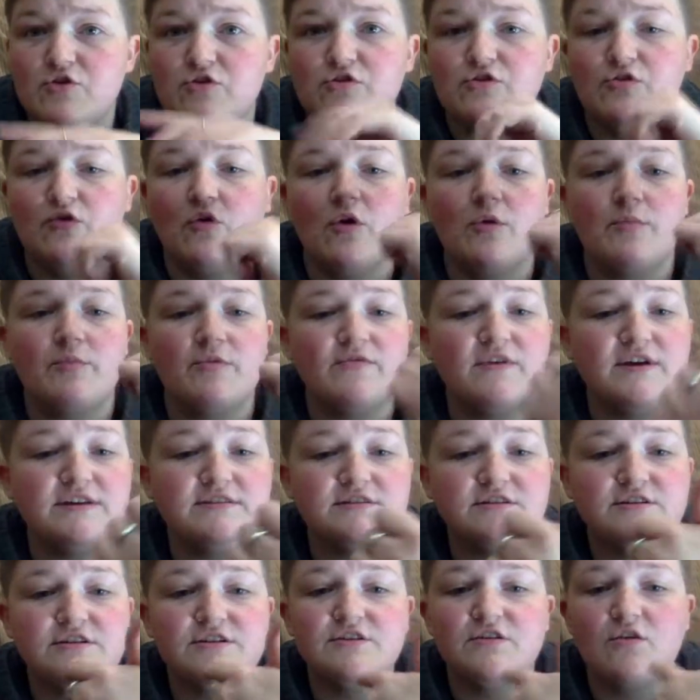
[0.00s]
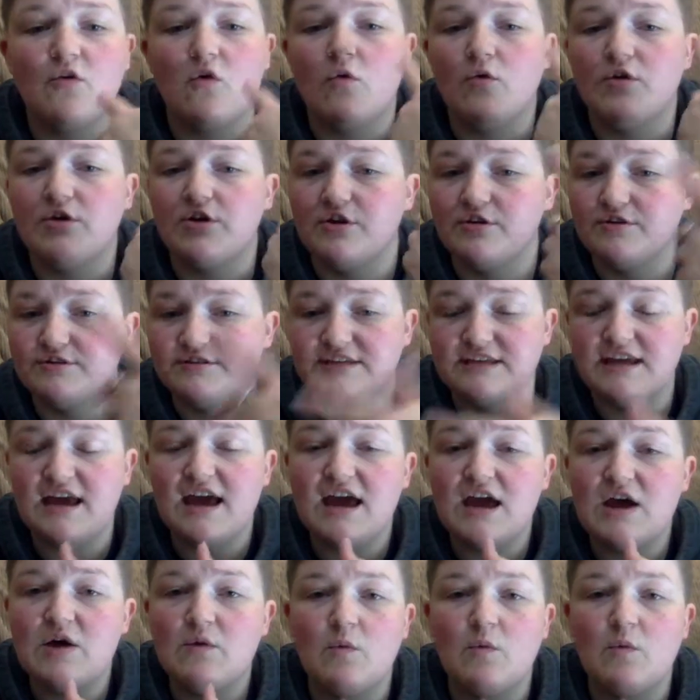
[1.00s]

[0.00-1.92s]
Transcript: Your professor or your TA